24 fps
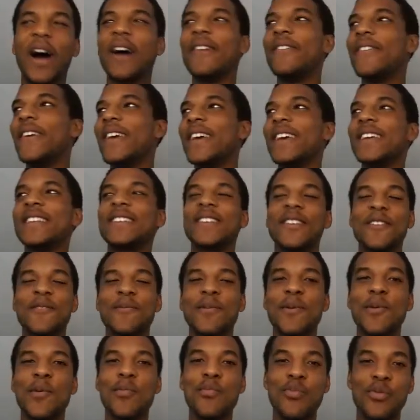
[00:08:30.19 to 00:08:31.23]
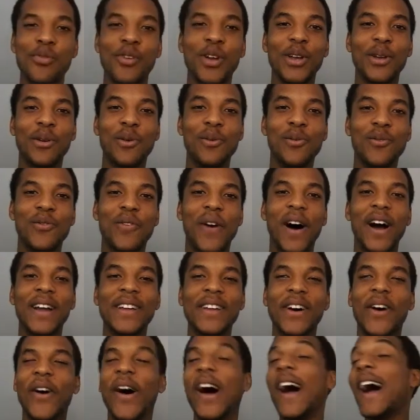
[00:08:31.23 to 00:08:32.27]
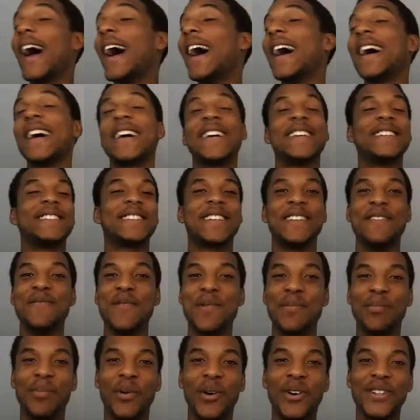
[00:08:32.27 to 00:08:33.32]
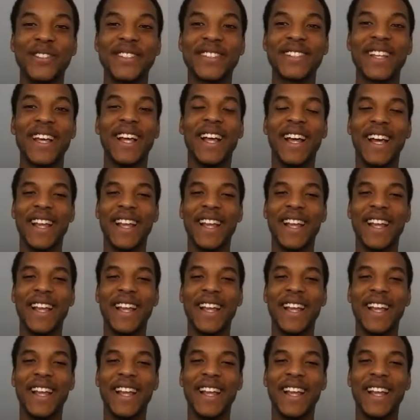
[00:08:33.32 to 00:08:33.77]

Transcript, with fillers: I think it's gonna be a pretty cool fight though. Ah, it's gonna be boss.